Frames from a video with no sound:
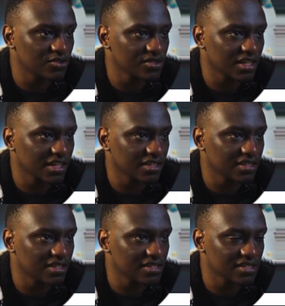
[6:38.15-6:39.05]
and you
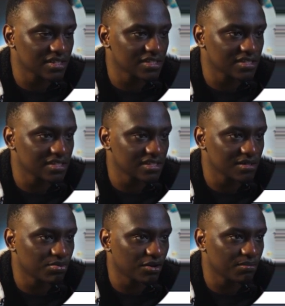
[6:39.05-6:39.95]
select this, it's, it's
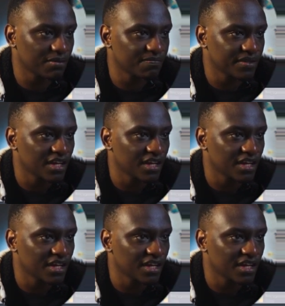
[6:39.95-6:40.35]
a problem.